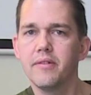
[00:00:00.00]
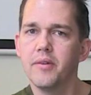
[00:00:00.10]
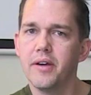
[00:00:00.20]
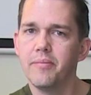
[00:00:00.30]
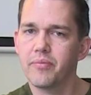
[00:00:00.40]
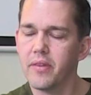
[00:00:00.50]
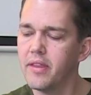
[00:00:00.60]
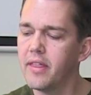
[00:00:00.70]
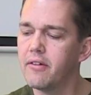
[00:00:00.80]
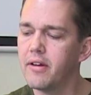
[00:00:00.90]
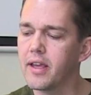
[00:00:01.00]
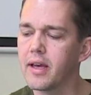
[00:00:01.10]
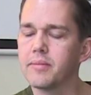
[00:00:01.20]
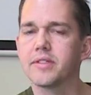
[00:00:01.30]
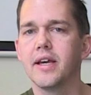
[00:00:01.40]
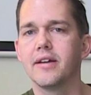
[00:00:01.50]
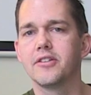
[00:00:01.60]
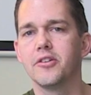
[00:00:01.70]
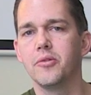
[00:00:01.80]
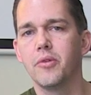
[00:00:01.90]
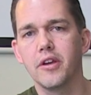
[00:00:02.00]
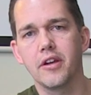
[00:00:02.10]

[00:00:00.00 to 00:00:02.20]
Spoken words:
Well, that really comes down to what you're